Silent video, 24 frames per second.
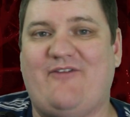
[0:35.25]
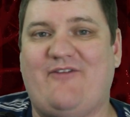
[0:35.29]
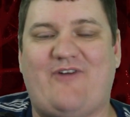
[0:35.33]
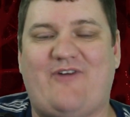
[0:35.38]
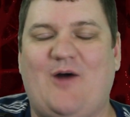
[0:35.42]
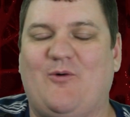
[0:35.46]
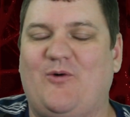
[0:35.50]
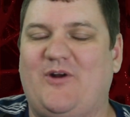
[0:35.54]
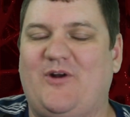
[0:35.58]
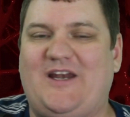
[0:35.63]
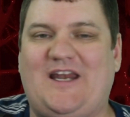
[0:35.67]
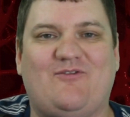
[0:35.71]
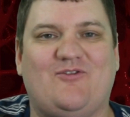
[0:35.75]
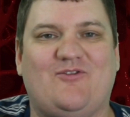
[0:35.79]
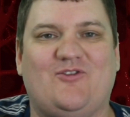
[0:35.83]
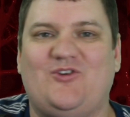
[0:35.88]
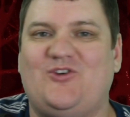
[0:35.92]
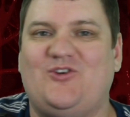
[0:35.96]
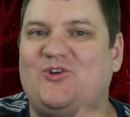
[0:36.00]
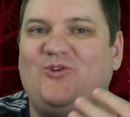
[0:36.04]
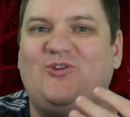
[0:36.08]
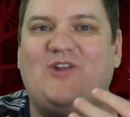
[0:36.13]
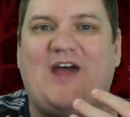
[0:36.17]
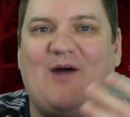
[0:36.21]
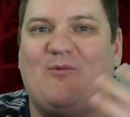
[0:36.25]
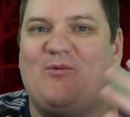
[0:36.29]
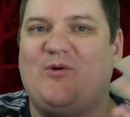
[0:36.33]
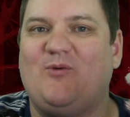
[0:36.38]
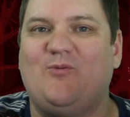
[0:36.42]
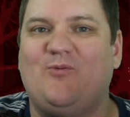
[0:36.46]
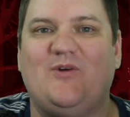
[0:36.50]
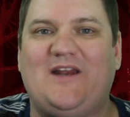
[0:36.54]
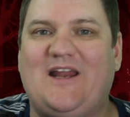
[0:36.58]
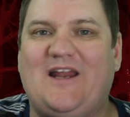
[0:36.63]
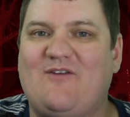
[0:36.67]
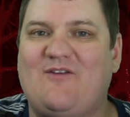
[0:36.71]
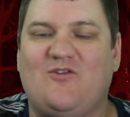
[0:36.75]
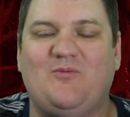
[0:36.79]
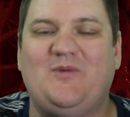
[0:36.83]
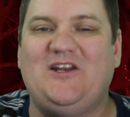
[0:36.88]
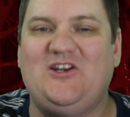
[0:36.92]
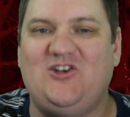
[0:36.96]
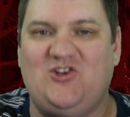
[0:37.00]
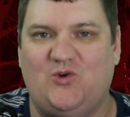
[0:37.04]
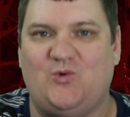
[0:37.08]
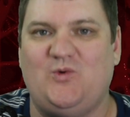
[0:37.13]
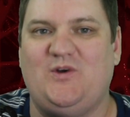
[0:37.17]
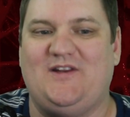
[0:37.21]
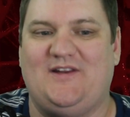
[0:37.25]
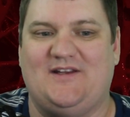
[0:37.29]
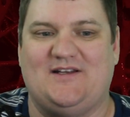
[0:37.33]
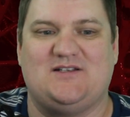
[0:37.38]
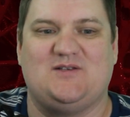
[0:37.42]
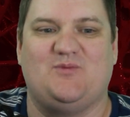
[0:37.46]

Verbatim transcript: I would never do that. We would never be doing this.